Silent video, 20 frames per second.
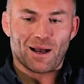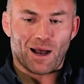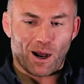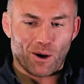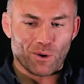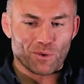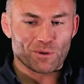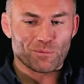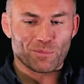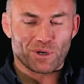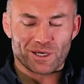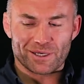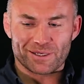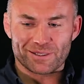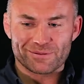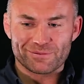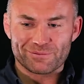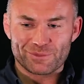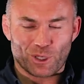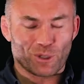out of
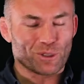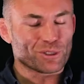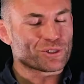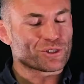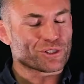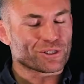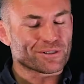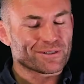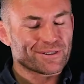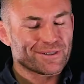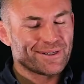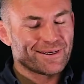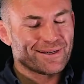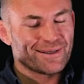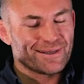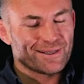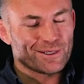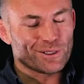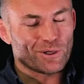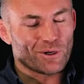my culture,
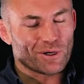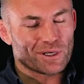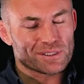you know,